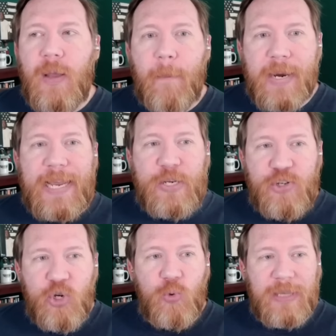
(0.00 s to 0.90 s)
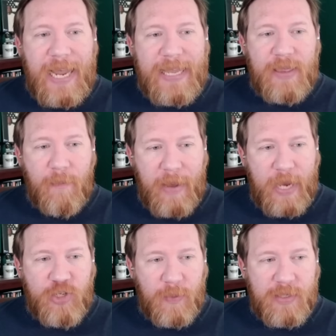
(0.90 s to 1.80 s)
But I do like the
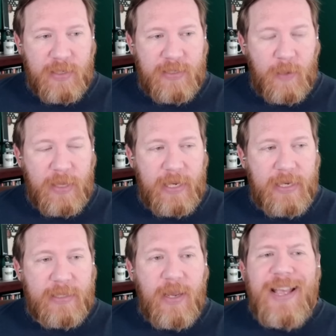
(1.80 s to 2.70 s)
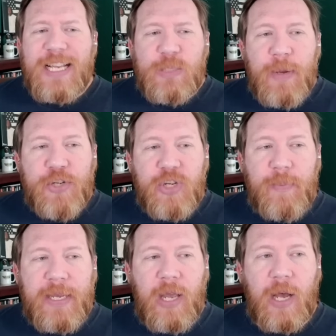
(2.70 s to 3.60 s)
matchups on some of these, especially
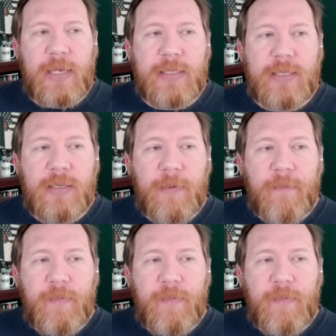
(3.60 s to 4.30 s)
because